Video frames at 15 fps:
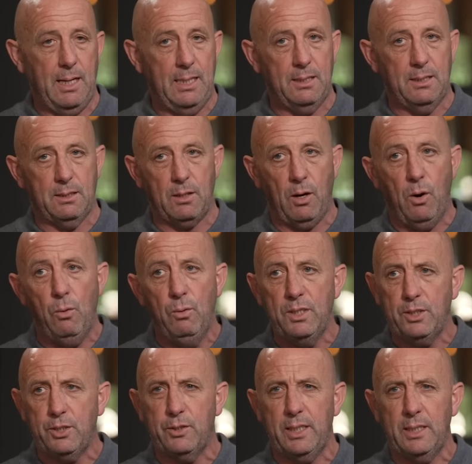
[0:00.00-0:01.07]
It's
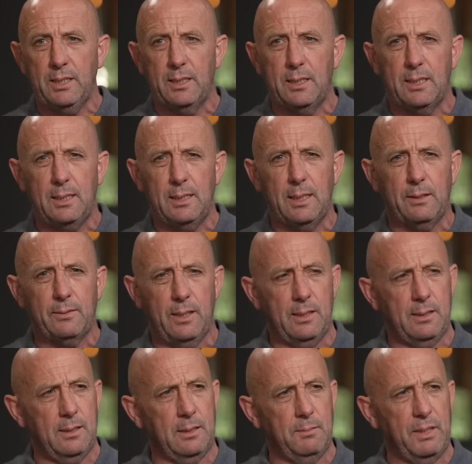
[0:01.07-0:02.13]
always strange to see the
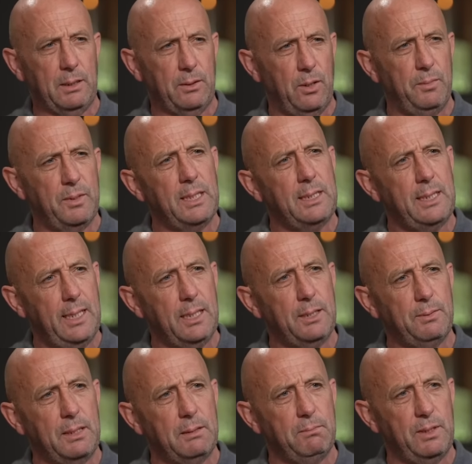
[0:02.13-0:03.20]
criticism McTominay
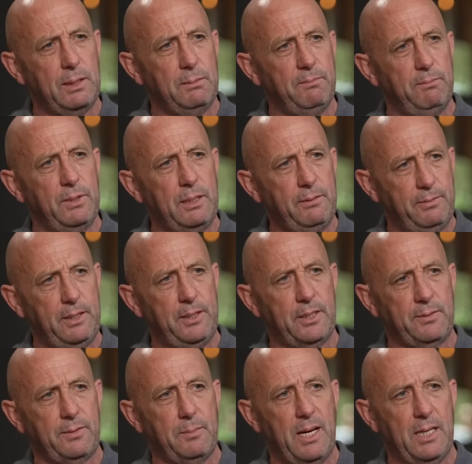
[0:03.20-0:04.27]
takes when he
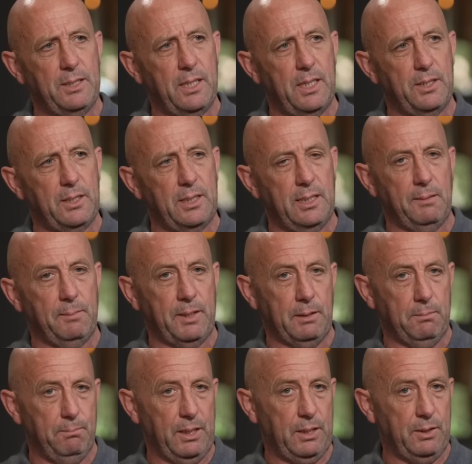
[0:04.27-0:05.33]
features for Manchester United,
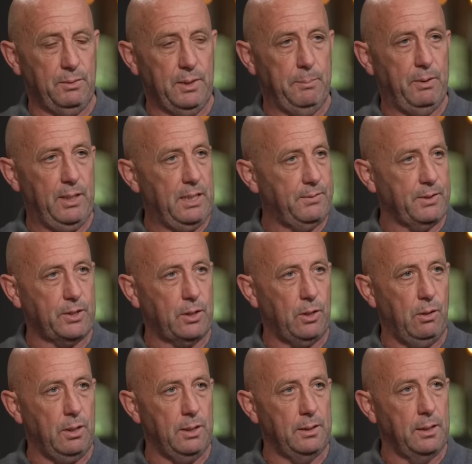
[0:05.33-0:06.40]
because when he plays for
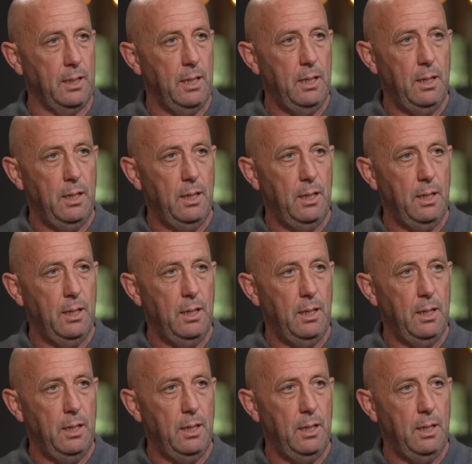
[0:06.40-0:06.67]
Scotland,